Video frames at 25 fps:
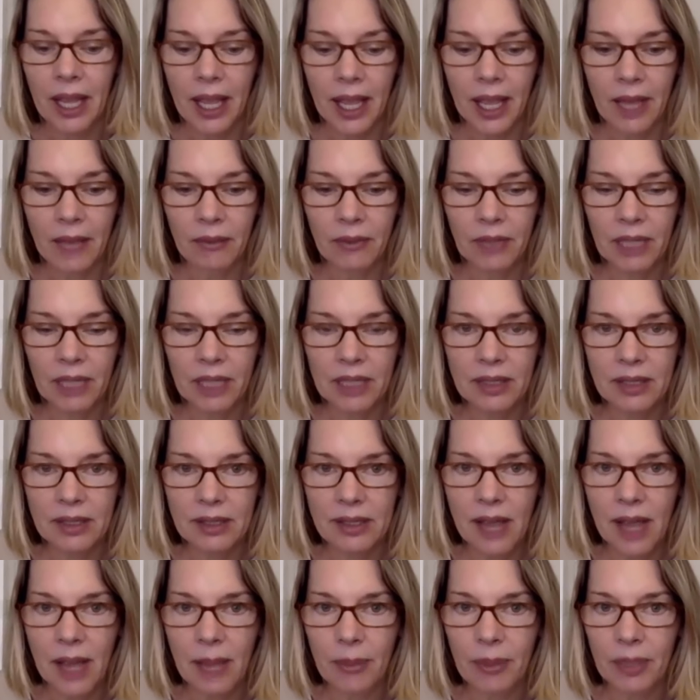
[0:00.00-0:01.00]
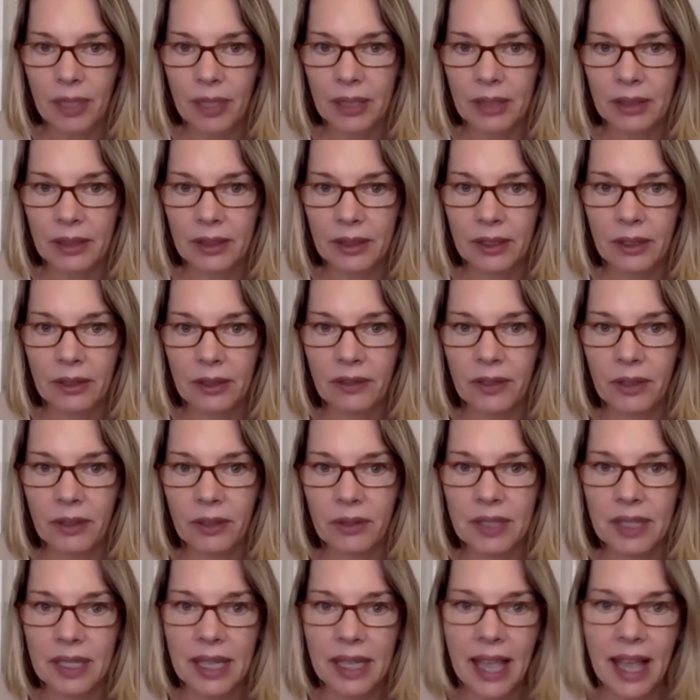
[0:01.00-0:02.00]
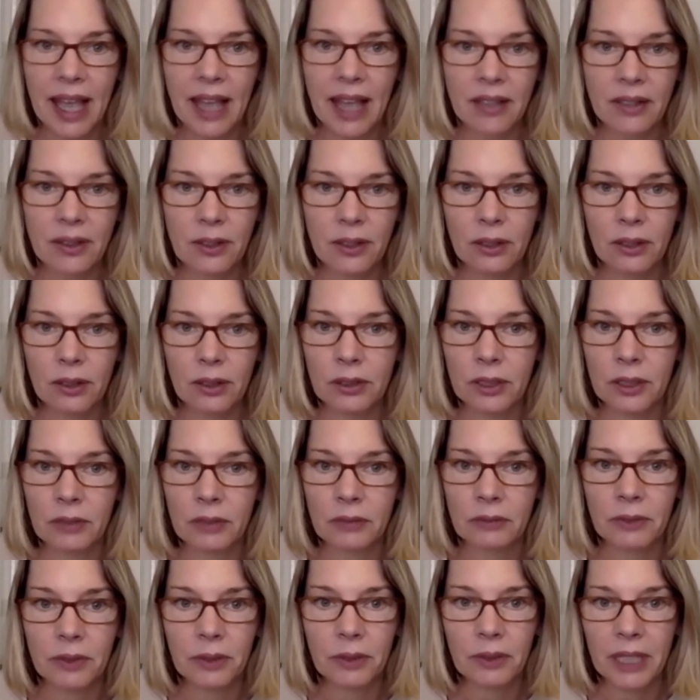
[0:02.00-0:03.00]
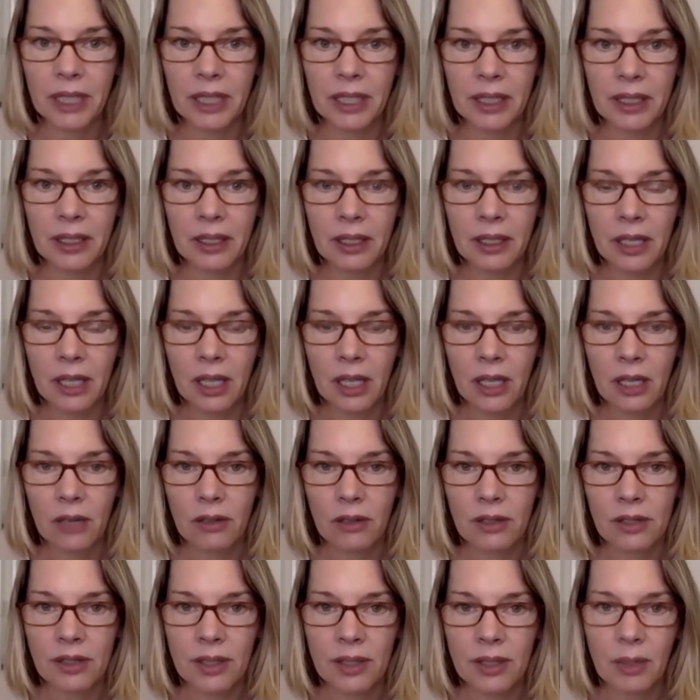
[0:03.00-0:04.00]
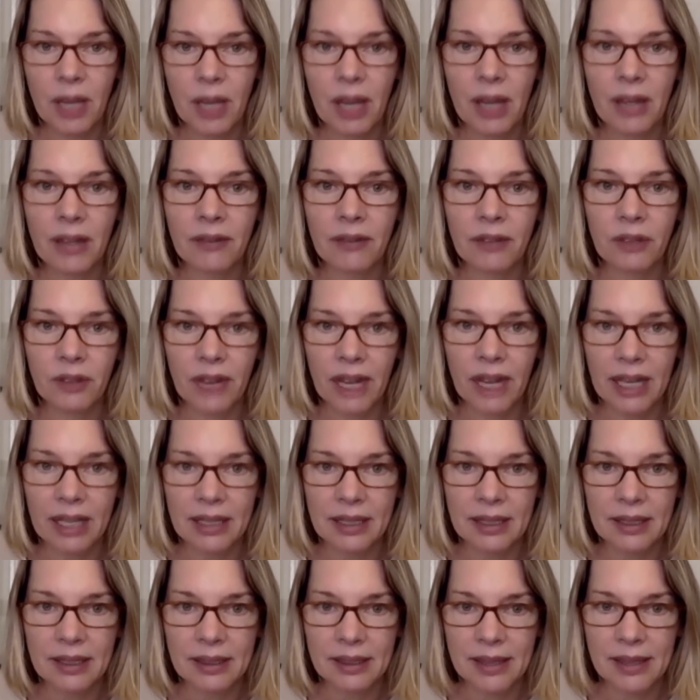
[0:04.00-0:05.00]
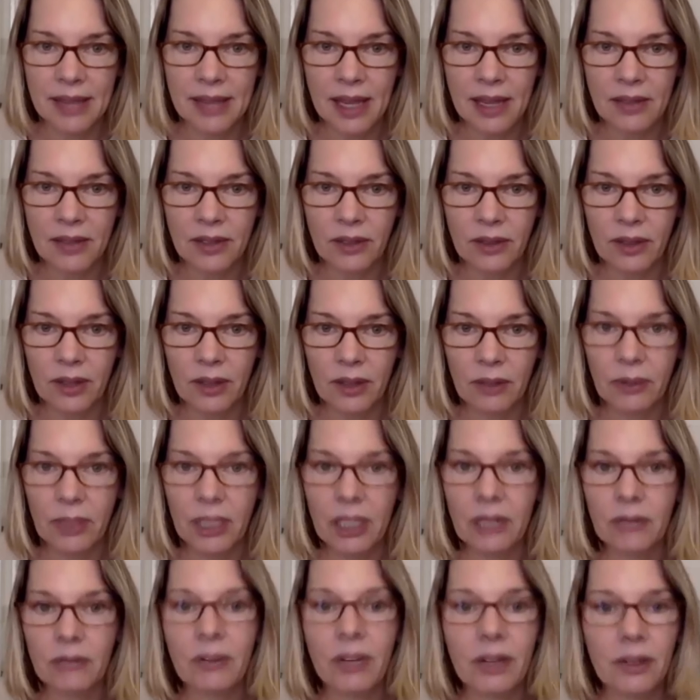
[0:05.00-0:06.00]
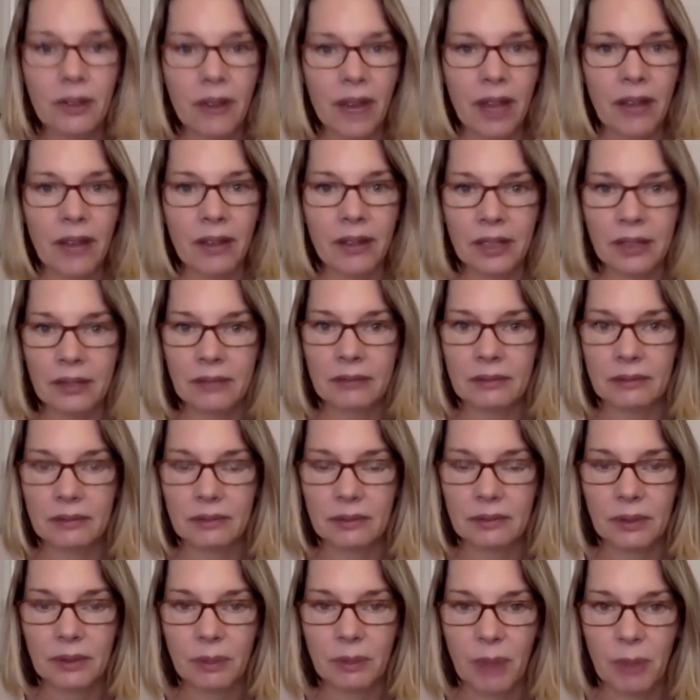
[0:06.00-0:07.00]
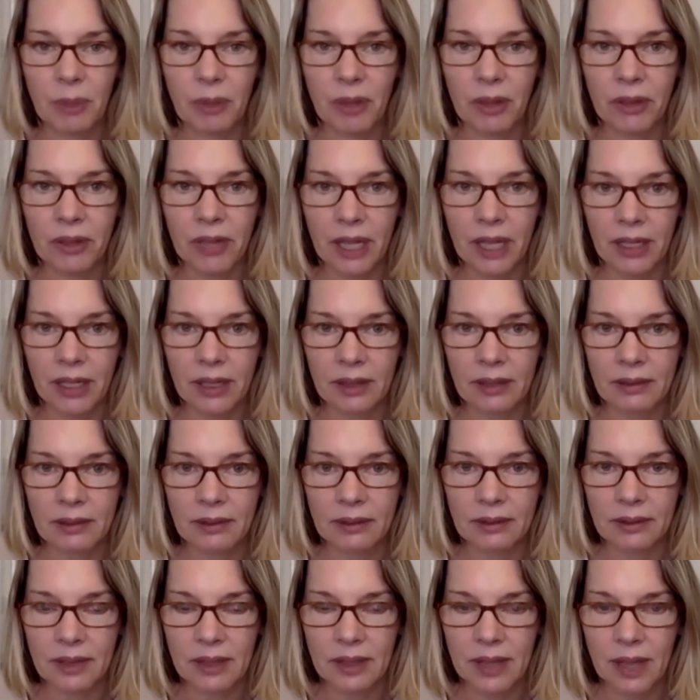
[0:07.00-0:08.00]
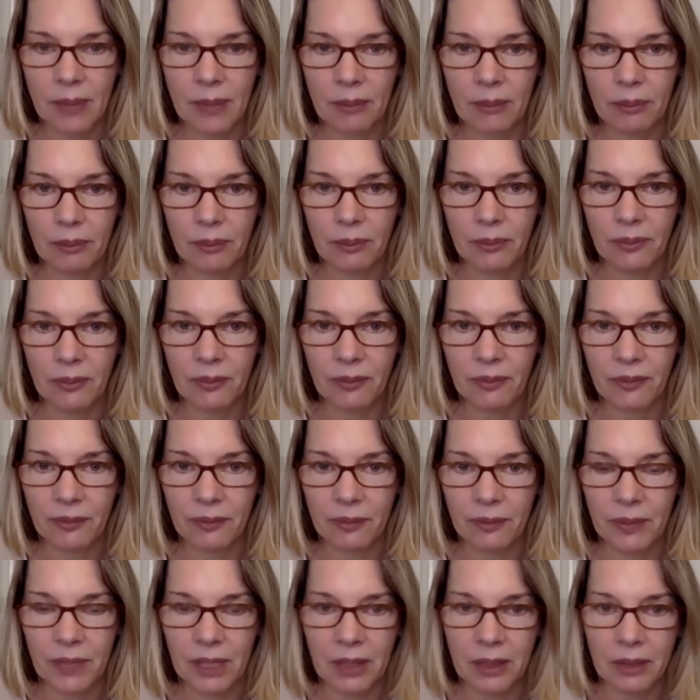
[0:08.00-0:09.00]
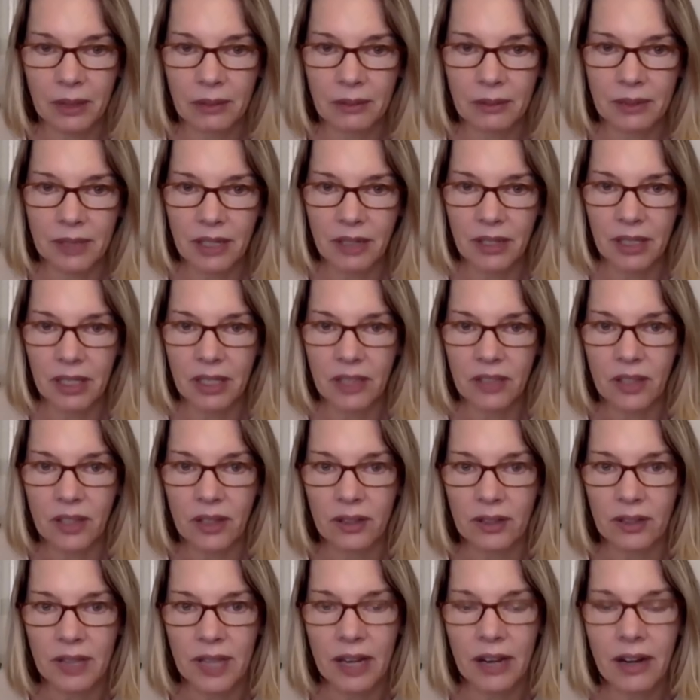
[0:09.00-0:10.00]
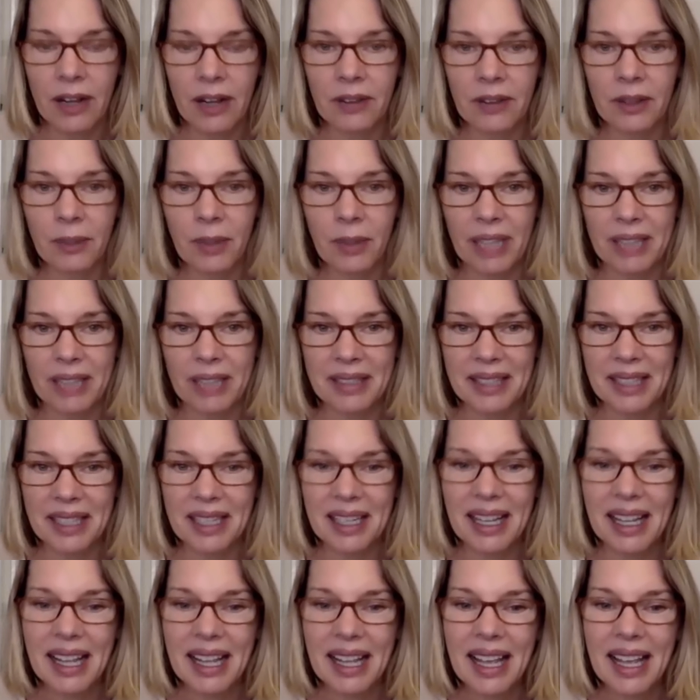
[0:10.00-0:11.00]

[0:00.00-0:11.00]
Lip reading: And we'd stop at, you know, if there was a castle or a ruin or some kind of grand estate, so that we could run around and my brother and I could stop, you know, tearing each other's hair out in the back seat.